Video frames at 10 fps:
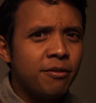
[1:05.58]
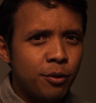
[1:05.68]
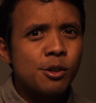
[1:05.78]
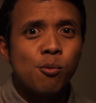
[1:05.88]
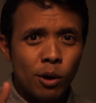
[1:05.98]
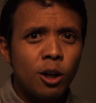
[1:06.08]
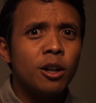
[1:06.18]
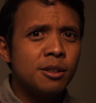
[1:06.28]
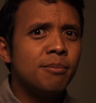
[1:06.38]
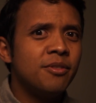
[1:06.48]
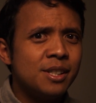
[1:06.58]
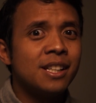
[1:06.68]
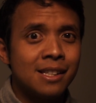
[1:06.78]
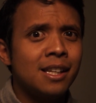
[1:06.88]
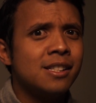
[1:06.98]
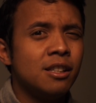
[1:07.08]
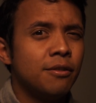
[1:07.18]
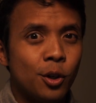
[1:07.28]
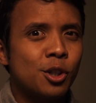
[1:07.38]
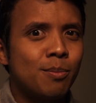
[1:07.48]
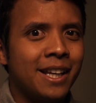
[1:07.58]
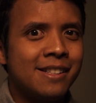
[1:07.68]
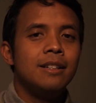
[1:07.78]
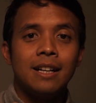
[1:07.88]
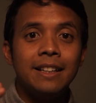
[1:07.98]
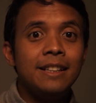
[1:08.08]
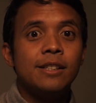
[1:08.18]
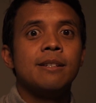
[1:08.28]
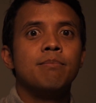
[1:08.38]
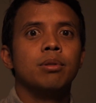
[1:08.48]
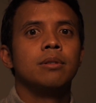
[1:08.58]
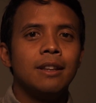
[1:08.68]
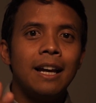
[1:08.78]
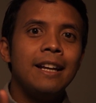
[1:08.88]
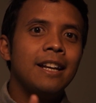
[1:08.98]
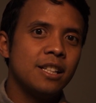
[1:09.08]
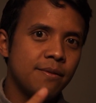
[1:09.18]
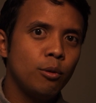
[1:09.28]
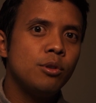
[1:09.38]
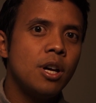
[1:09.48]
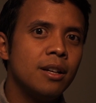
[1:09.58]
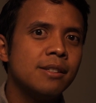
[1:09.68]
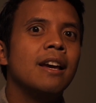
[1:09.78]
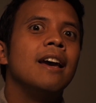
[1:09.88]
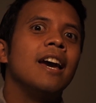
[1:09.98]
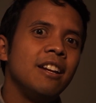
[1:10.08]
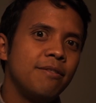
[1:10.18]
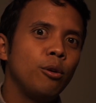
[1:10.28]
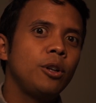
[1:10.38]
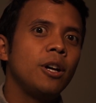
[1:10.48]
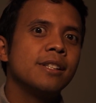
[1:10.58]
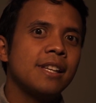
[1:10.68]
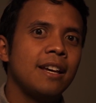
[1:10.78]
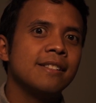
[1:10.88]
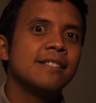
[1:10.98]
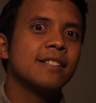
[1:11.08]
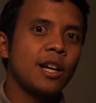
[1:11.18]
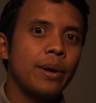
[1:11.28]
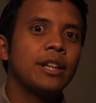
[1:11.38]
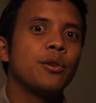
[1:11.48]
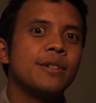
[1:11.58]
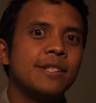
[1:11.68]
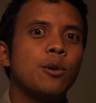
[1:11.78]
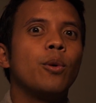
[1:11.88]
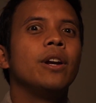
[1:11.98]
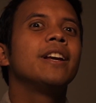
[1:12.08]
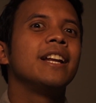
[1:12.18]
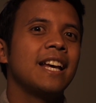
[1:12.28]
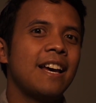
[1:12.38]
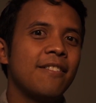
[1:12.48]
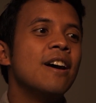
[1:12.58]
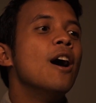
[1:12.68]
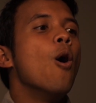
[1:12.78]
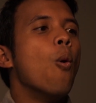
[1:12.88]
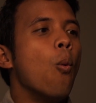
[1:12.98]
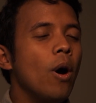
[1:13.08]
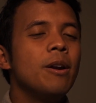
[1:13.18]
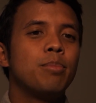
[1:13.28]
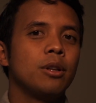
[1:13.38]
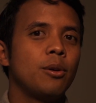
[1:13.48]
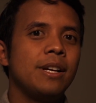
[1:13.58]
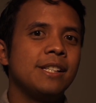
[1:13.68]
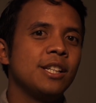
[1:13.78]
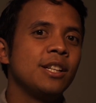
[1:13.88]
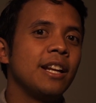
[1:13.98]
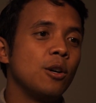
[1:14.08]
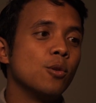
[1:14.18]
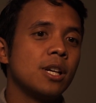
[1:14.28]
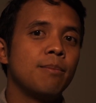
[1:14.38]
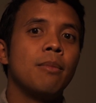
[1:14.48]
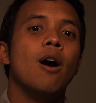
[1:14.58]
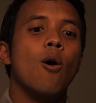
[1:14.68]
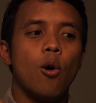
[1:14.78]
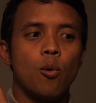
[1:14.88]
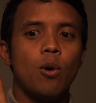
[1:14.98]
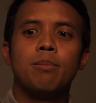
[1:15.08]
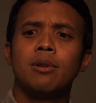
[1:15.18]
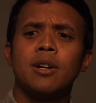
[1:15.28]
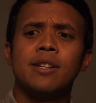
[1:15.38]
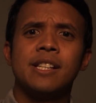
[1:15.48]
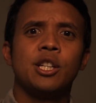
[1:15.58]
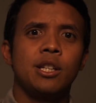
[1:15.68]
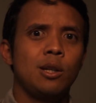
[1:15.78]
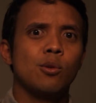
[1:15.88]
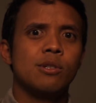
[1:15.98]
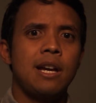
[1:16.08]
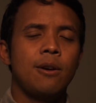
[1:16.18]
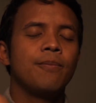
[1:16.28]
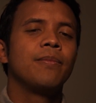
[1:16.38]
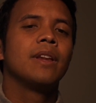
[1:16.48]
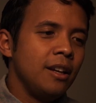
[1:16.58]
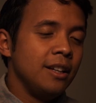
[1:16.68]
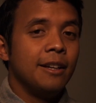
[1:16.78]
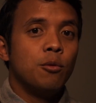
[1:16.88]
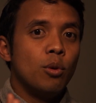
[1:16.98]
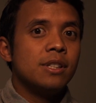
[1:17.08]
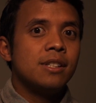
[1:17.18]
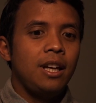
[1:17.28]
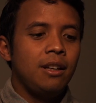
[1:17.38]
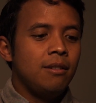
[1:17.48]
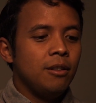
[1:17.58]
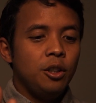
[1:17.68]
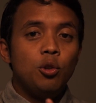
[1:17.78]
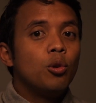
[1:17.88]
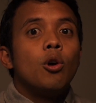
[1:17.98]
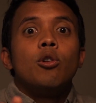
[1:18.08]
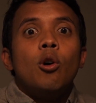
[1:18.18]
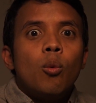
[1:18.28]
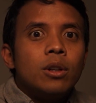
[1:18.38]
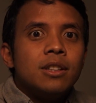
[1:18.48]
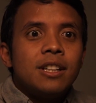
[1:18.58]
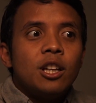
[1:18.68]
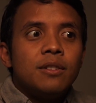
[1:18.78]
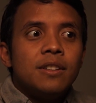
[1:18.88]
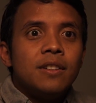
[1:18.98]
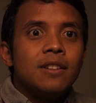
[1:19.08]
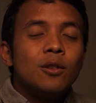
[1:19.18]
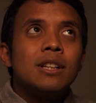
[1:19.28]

first what quantum physics is in the first place. The idea is simple. Light has photons, and photons has this characteristic where it can have one polarization that goes up or one polarization that goes down. Now in one state, you do not know what the state of this is, so